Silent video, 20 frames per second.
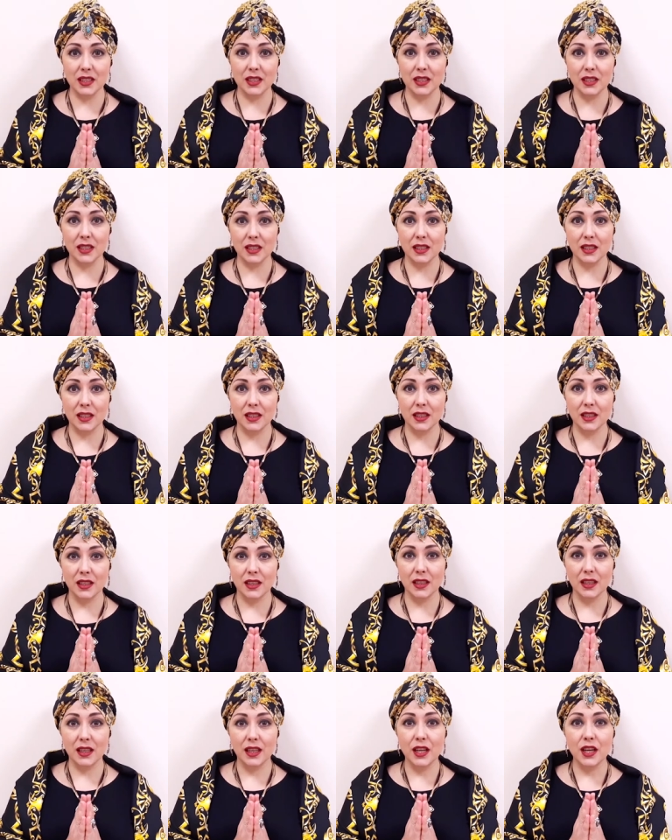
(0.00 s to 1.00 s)
so that the
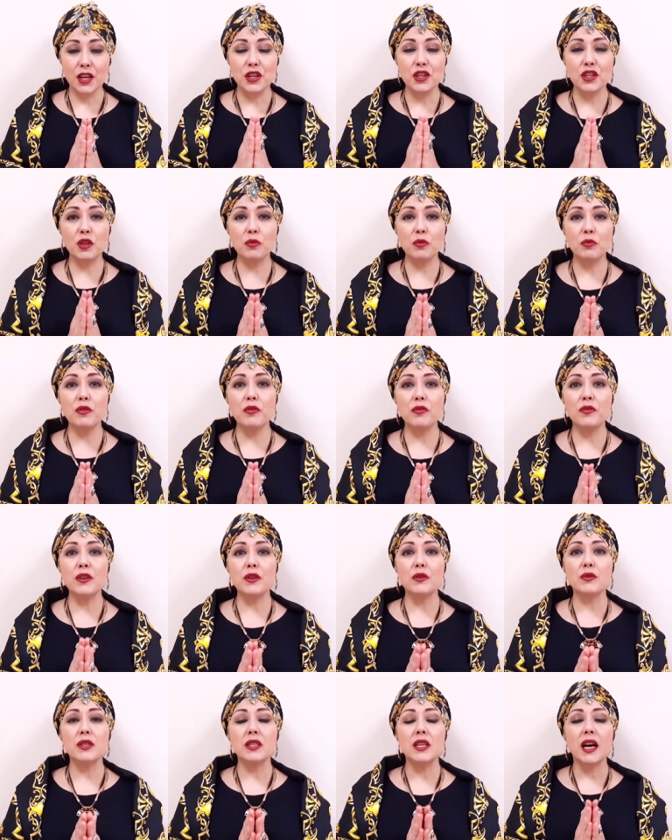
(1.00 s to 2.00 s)
virus once and
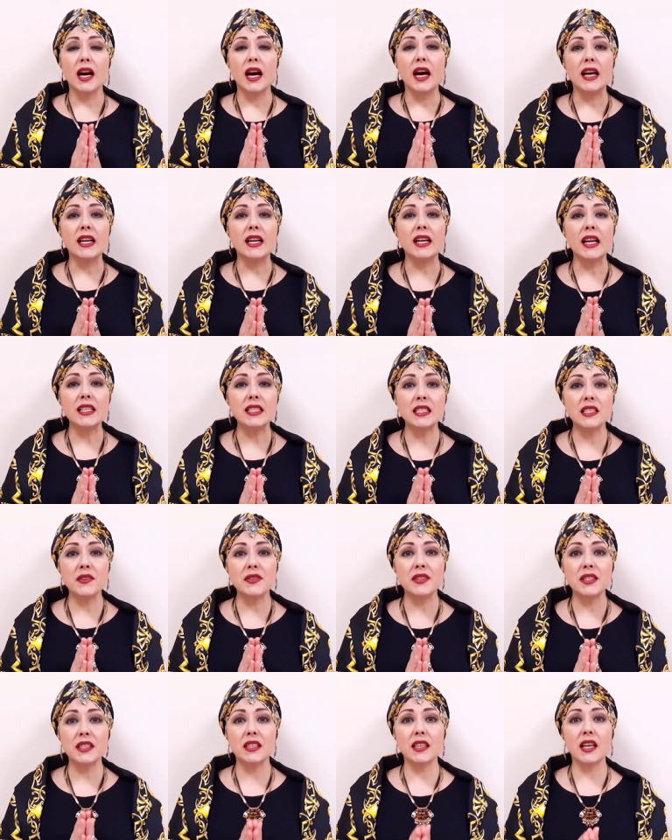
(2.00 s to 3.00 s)
for all,
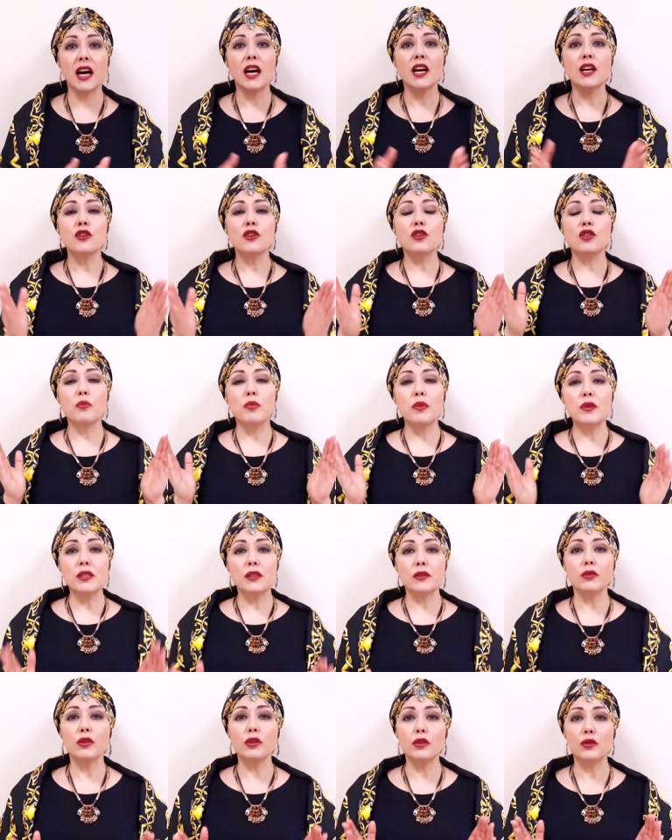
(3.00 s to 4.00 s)
so that the evil
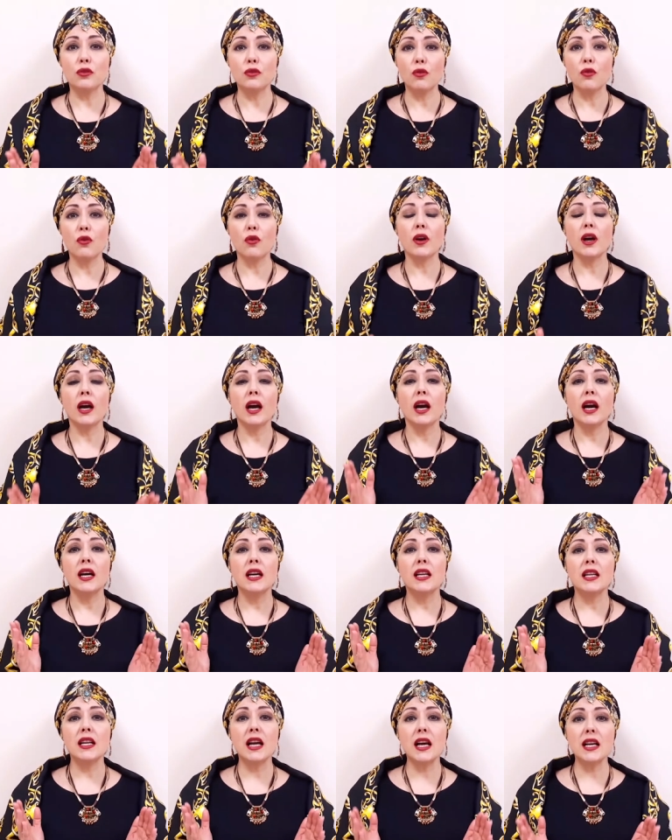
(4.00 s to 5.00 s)
spirit once
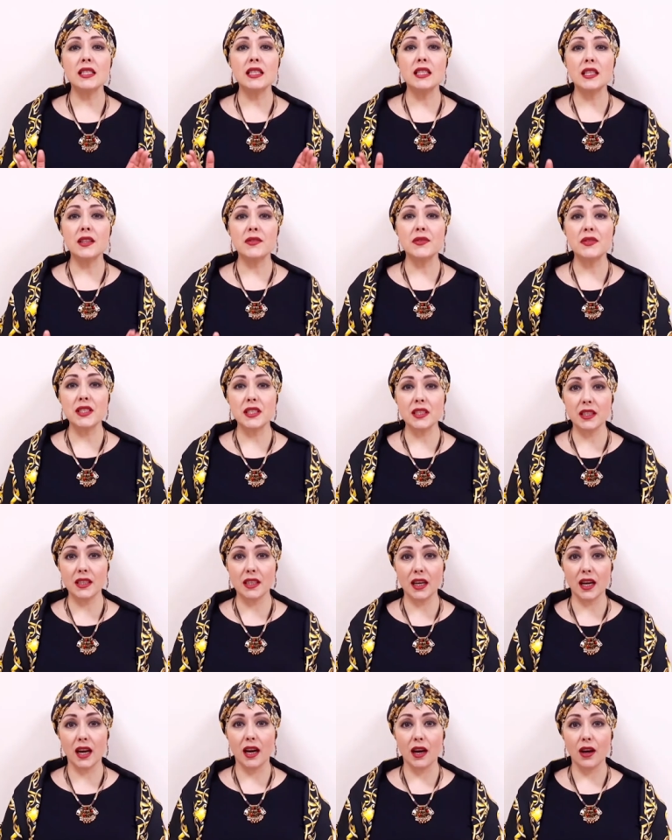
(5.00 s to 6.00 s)
and for all
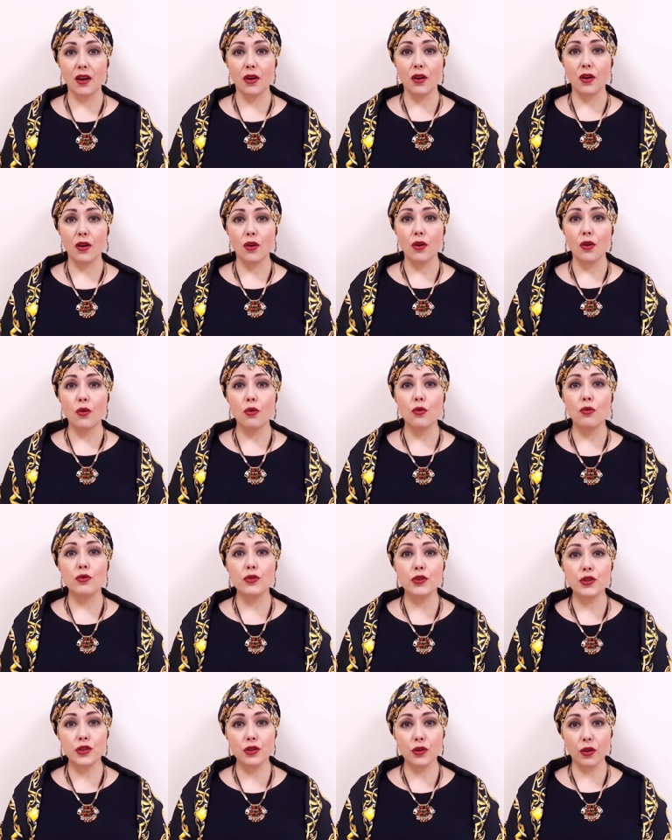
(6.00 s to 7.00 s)
leaves the life
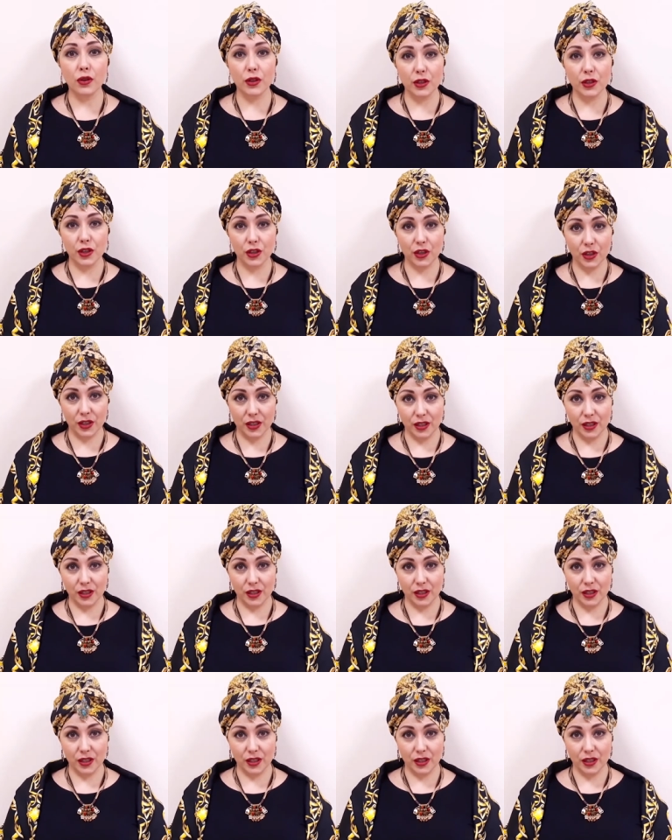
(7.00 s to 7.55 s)
of people.